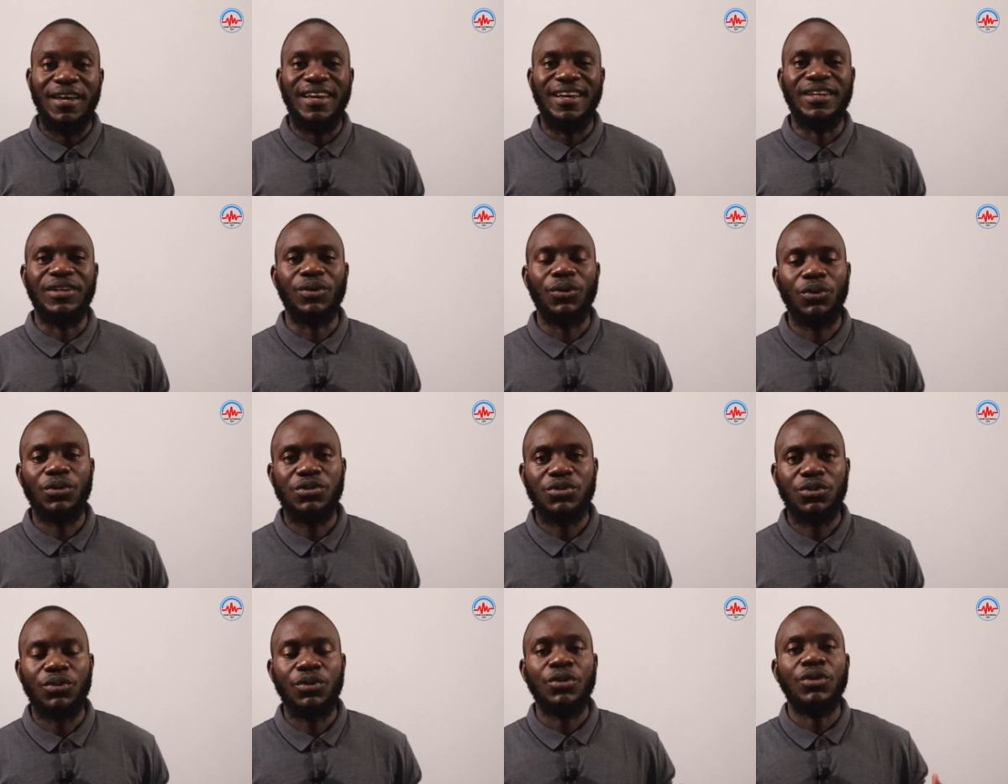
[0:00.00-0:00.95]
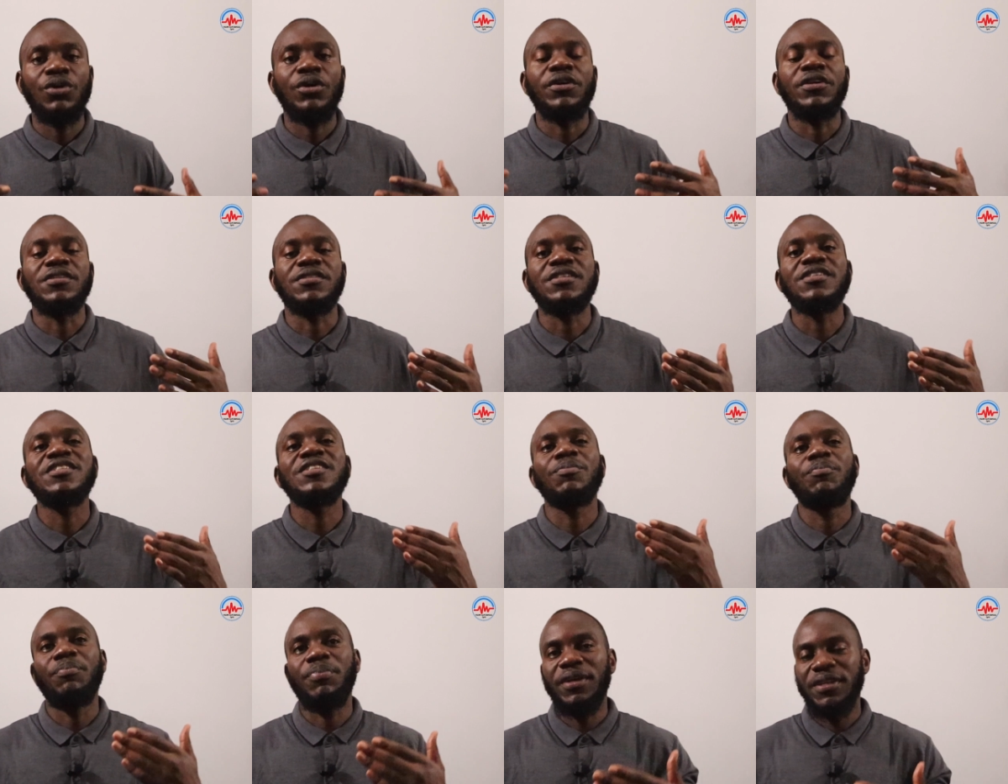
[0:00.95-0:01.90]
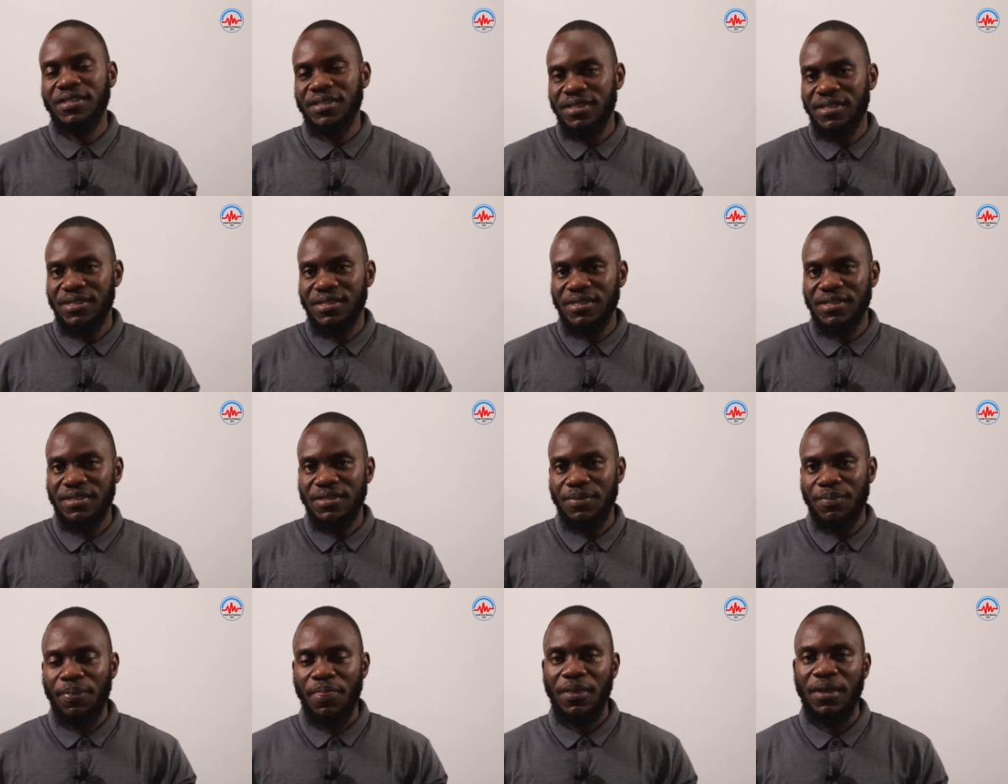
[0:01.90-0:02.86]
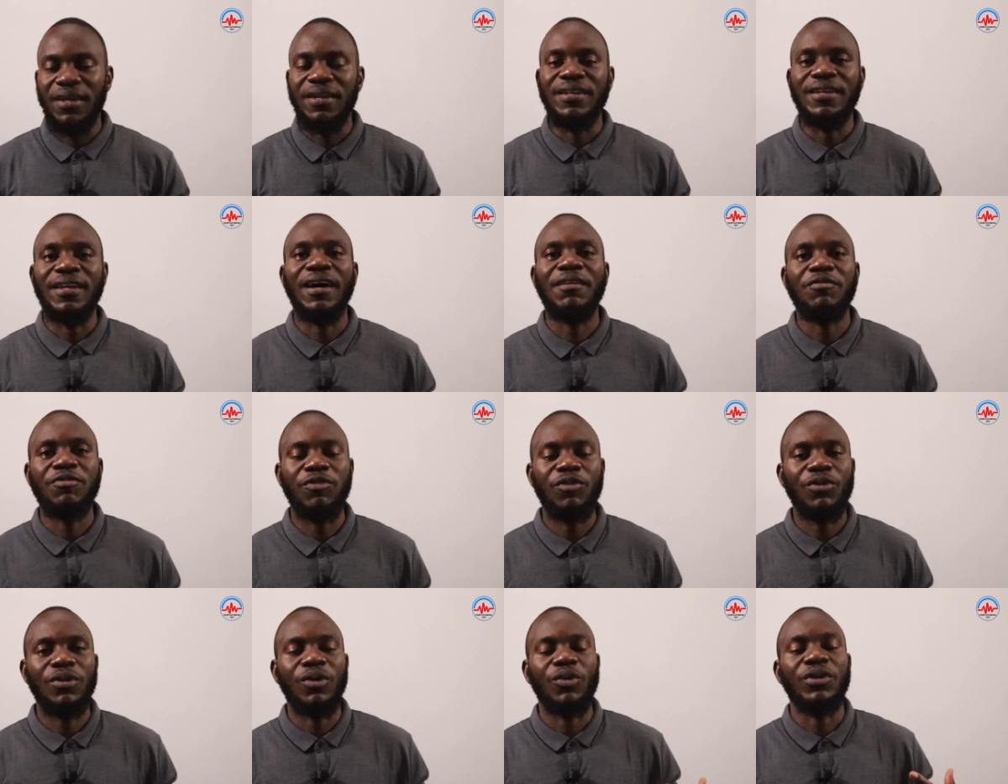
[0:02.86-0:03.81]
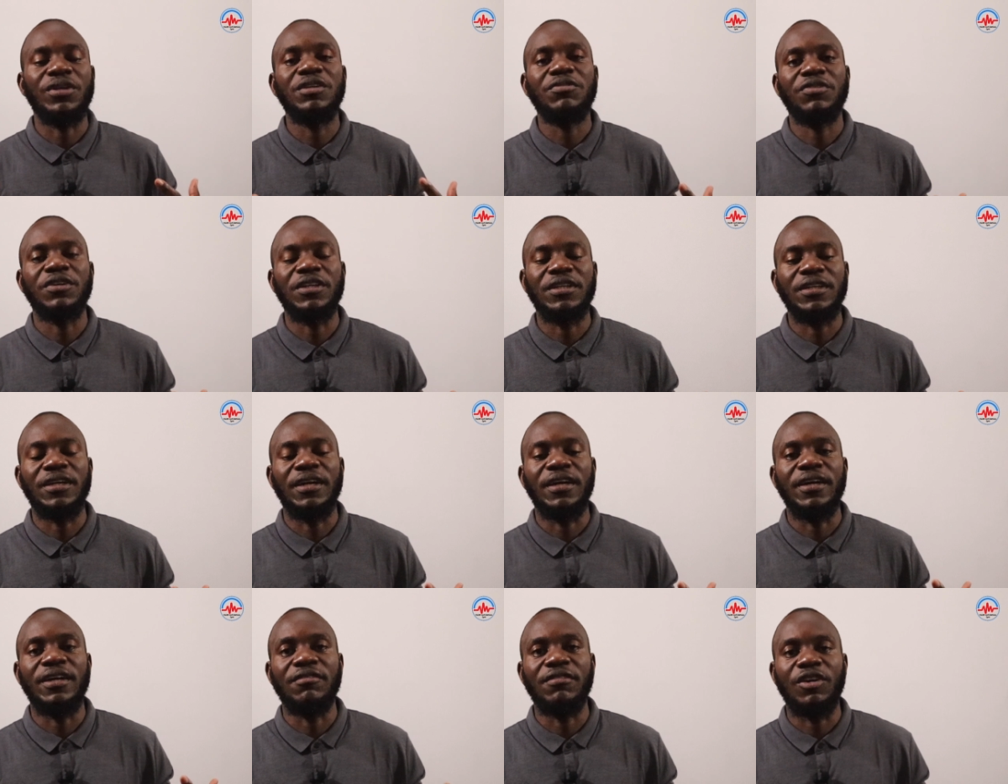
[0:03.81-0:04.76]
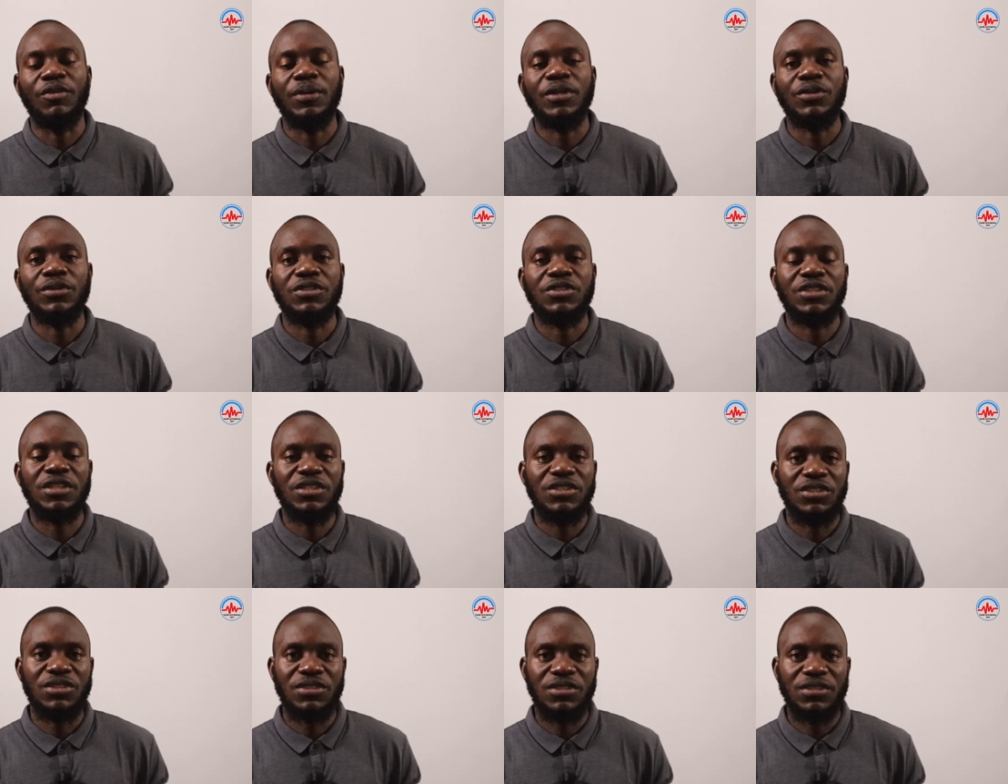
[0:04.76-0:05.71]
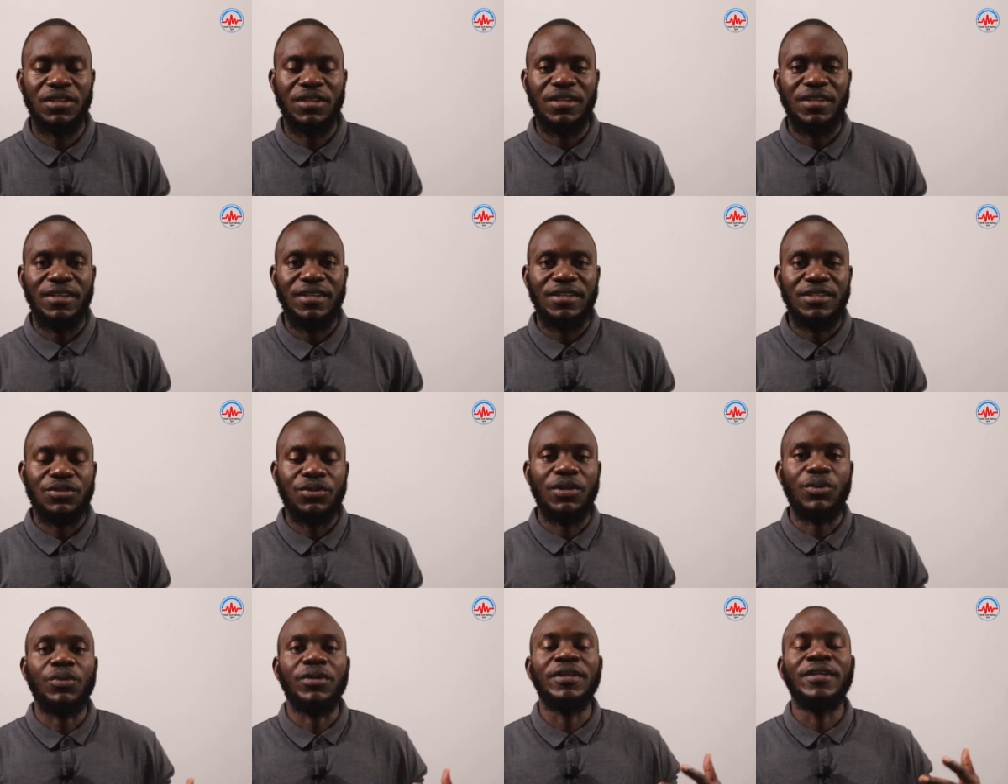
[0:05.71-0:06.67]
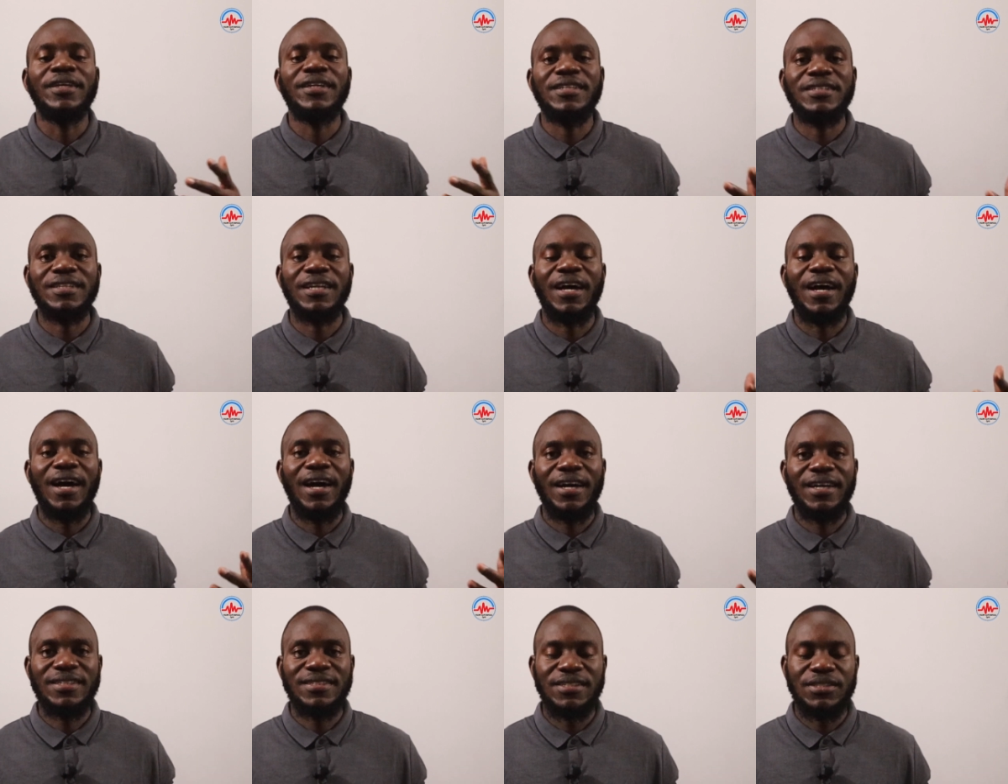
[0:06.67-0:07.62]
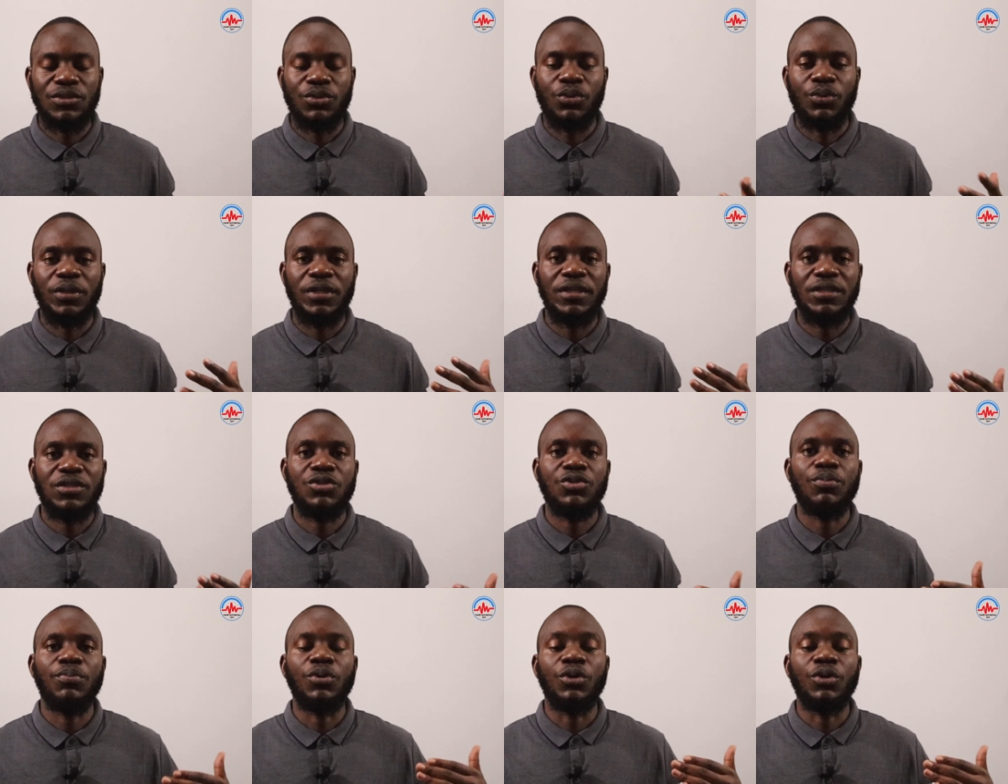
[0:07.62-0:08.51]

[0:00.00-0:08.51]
and also resist pests and harmful or different uh, environmental changes so that we get access or we get to